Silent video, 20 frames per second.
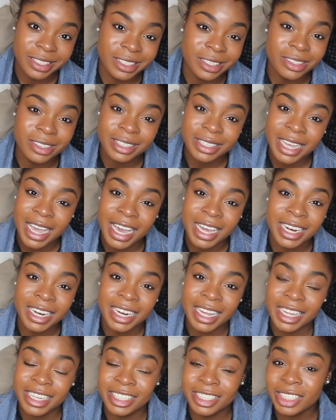So it's kind of
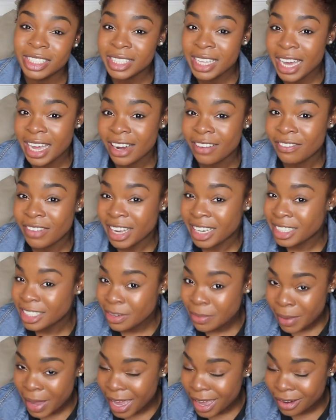like you just gotta fight
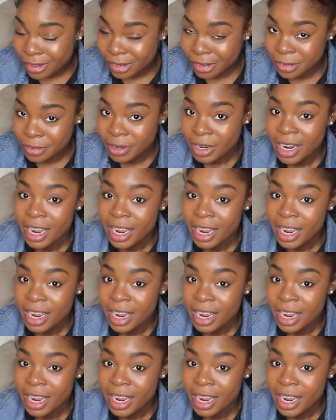your battle